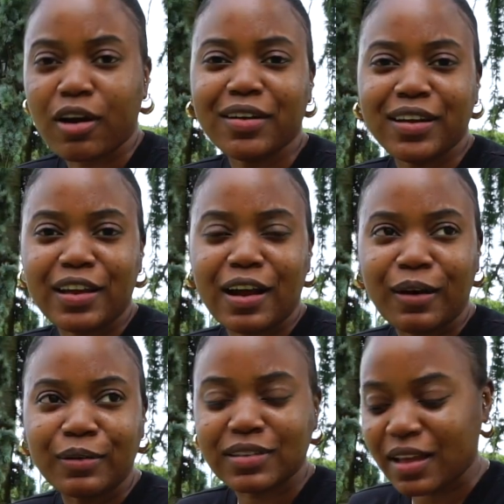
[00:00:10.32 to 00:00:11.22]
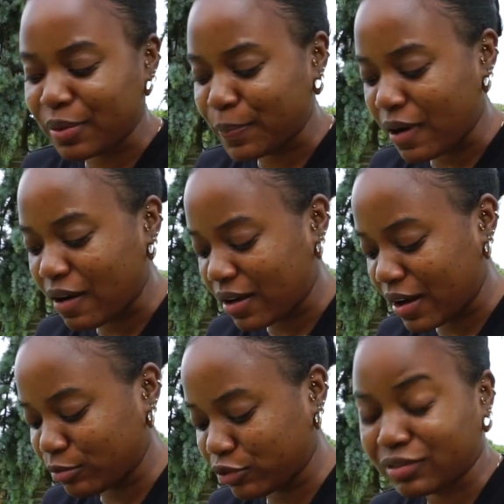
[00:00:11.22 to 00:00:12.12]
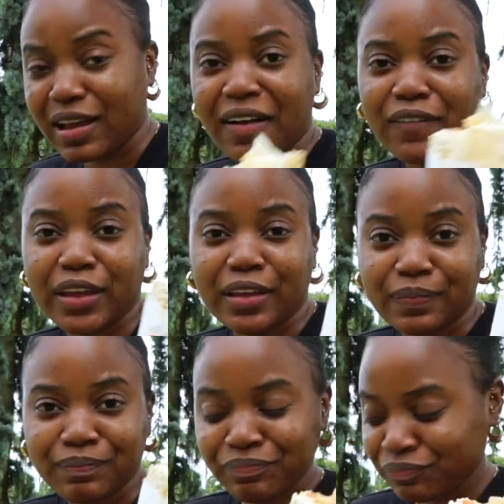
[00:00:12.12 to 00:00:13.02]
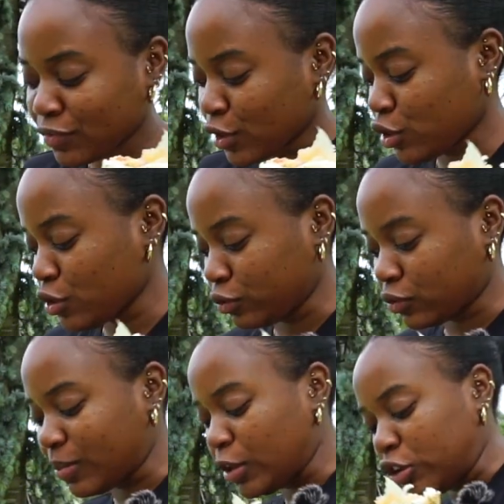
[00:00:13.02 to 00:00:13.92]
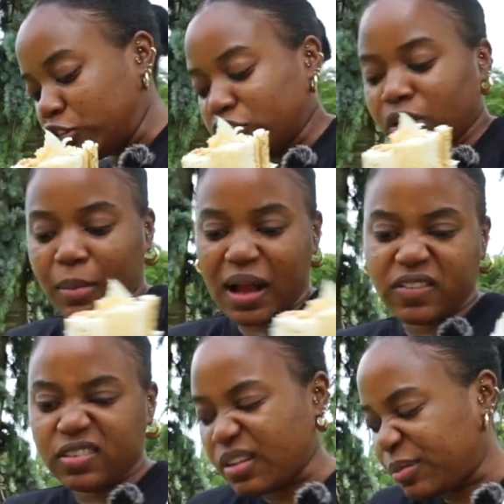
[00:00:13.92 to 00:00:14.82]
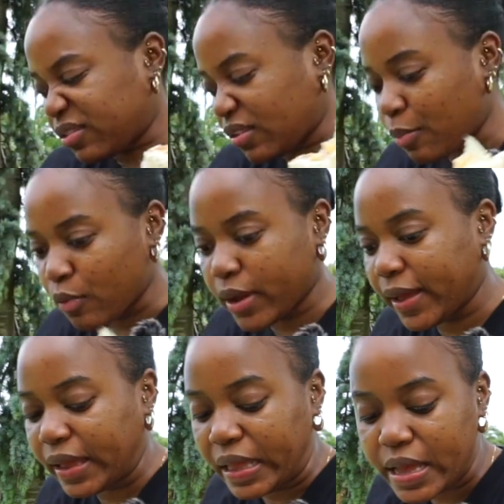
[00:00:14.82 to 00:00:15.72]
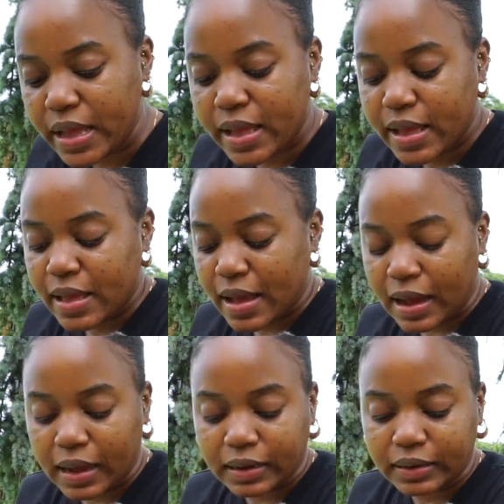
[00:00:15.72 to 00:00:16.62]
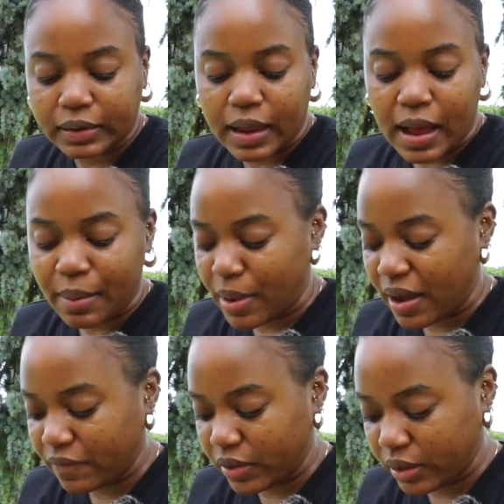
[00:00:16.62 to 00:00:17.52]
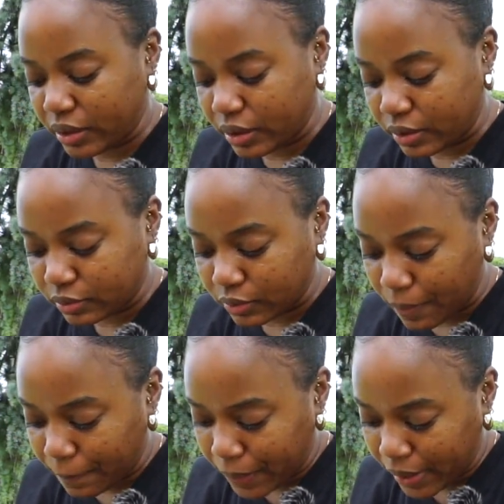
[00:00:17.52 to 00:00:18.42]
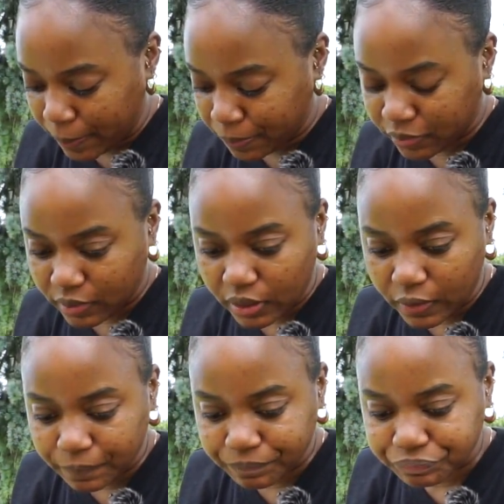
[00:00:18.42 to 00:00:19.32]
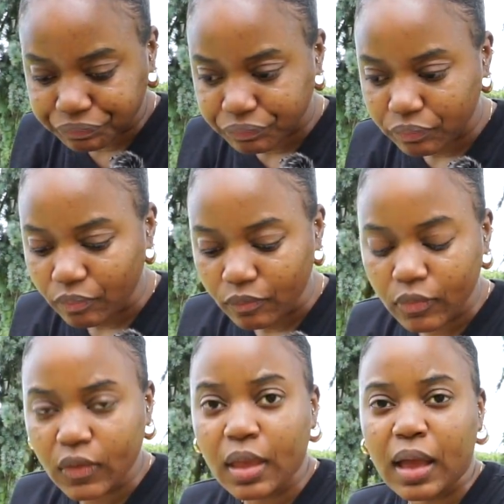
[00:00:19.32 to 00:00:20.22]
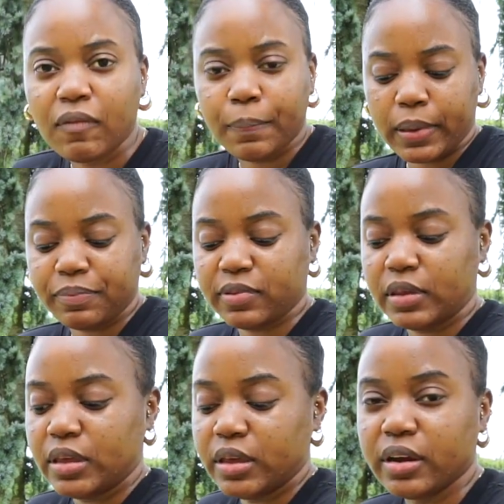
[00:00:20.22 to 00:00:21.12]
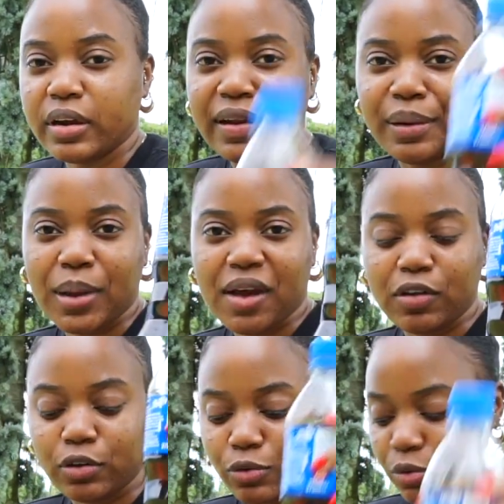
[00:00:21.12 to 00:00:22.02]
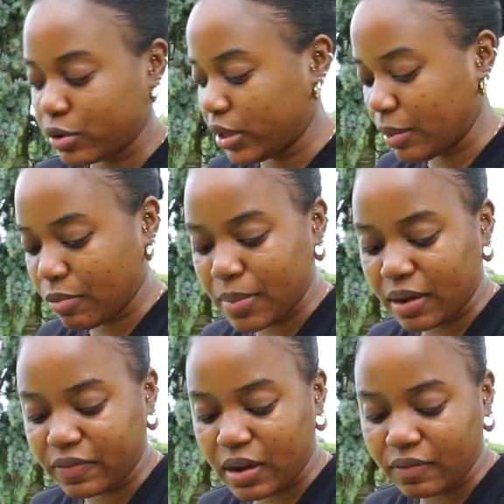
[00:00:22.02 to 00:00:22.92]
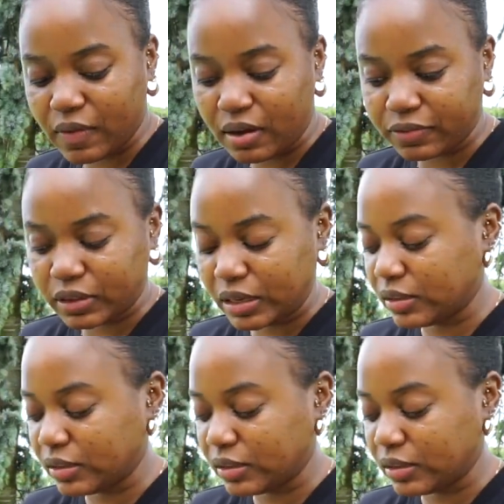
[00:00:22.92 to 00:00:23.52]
currently out at the park. I'm just having some lunch. I'm having some Subway and I'm having some Pepsi. I have a Pepsi here and I'm have a little cookie in my bag after